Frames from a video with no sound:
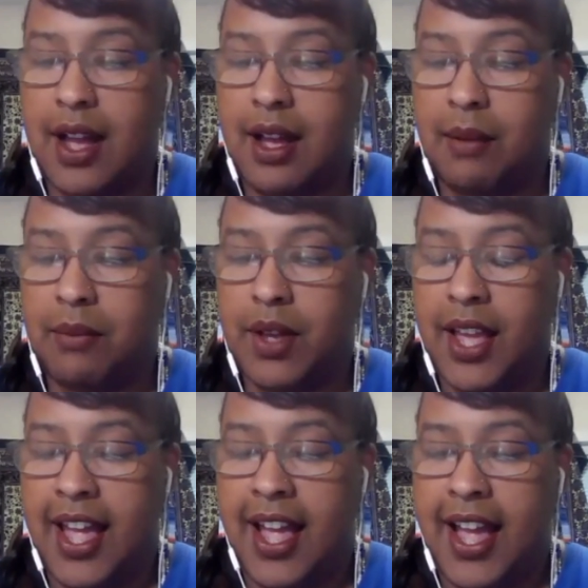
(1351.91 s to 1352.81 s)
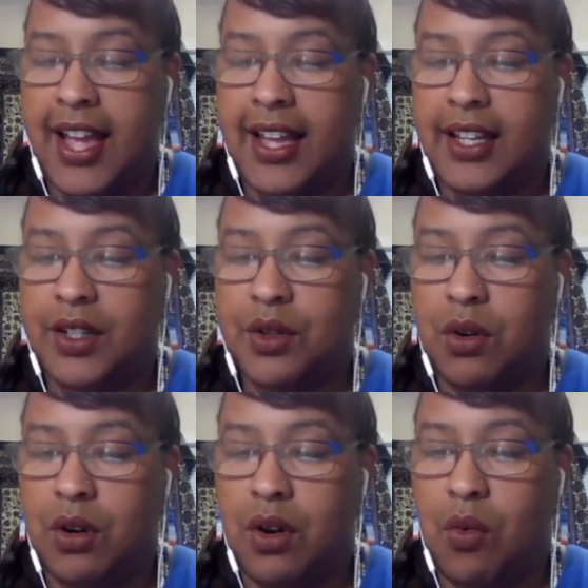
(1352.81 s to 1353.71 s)
And
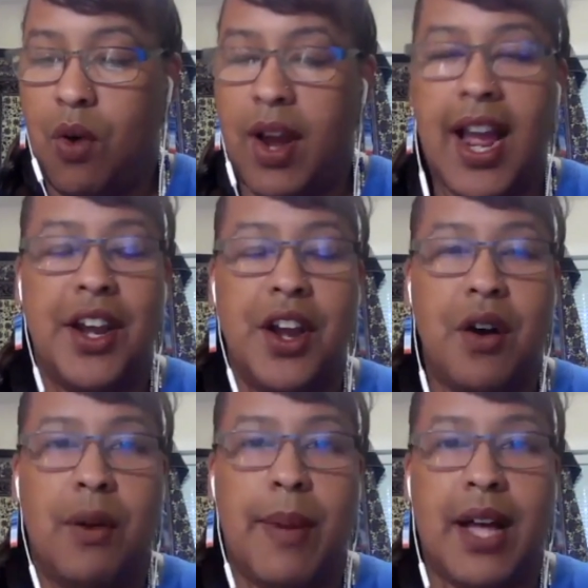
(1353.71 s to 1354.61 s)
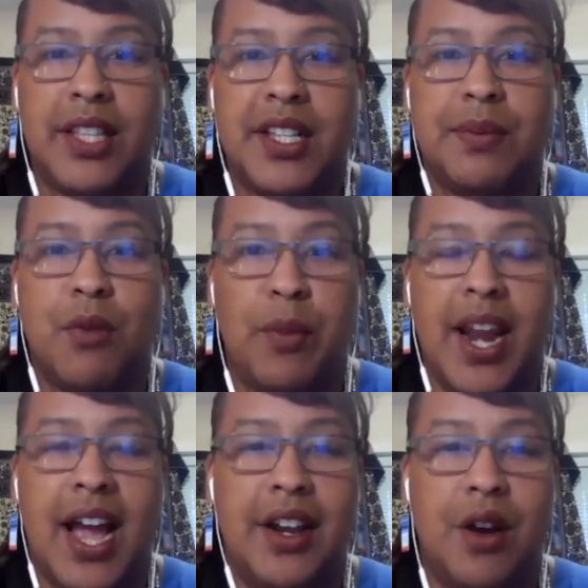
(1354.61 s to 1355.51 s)
what I know about this
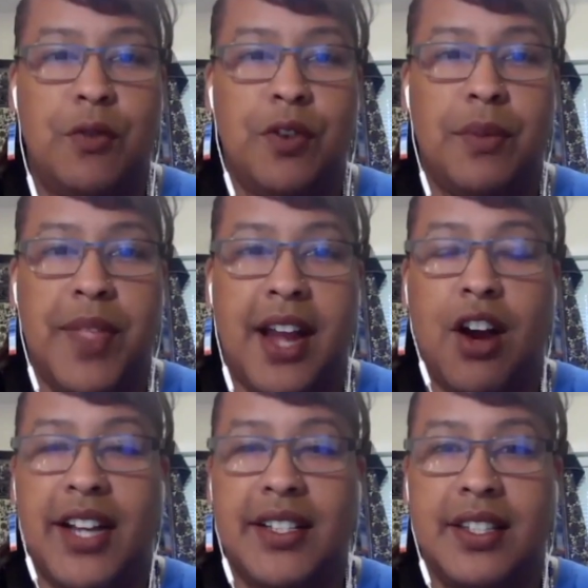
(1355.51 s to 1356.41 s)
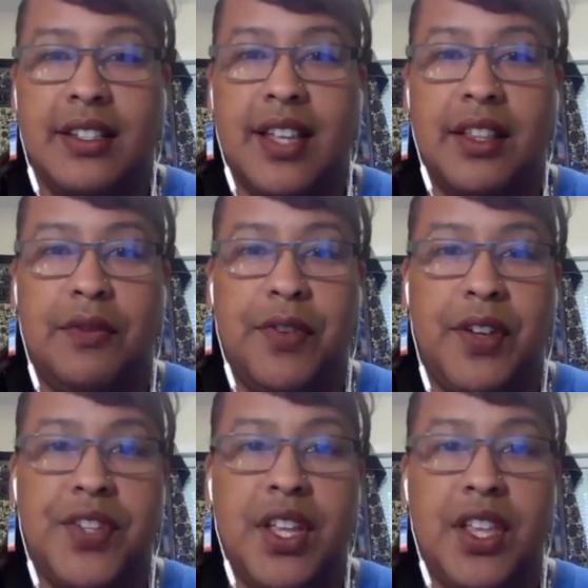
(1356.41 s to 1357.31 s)
moment, I know from that crisis and the
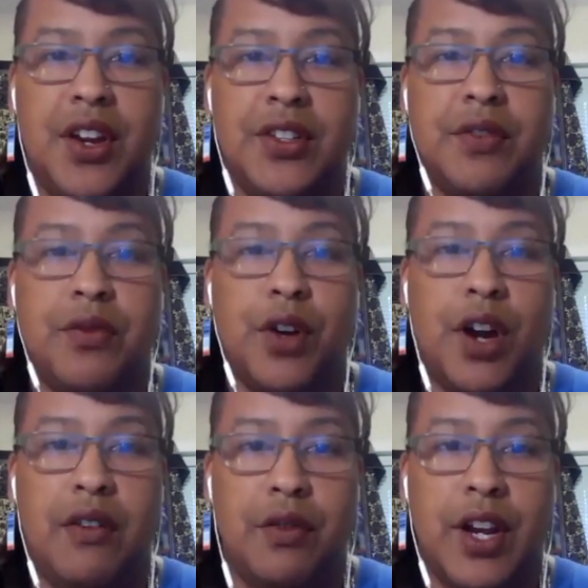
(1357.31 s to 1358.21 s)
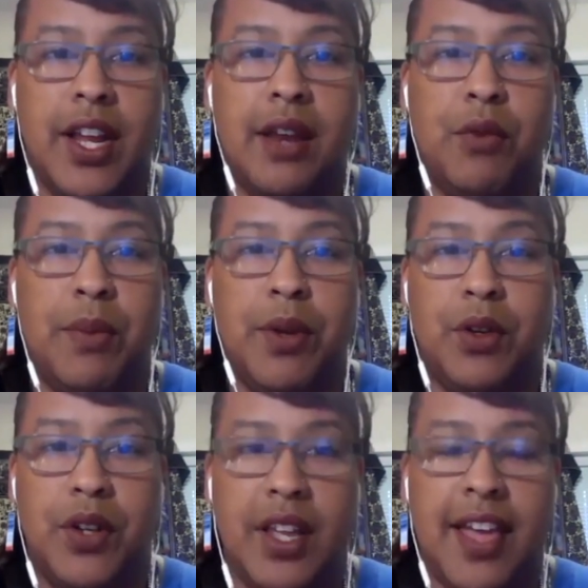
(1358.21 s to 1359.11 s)
15 years of recovery and
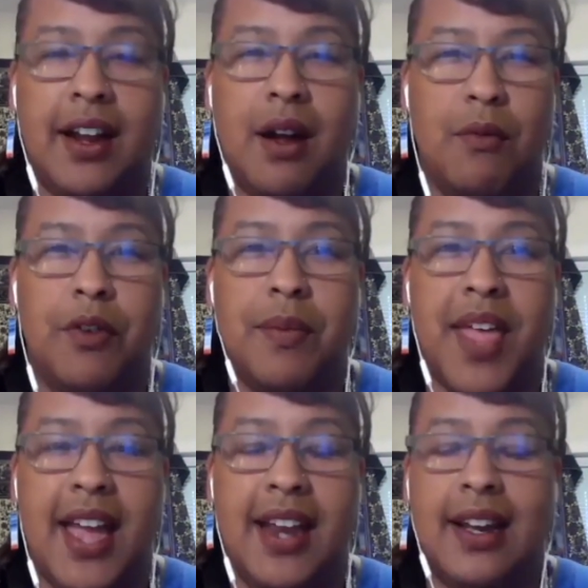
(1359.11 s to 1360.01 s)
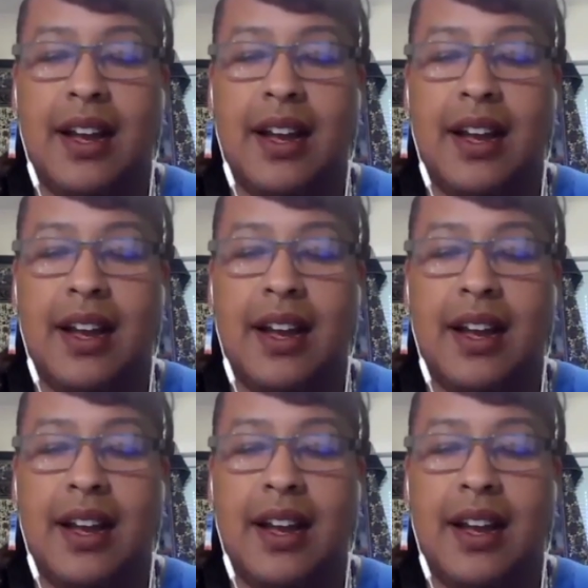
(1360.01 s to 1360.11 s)
rebuilding that come from that.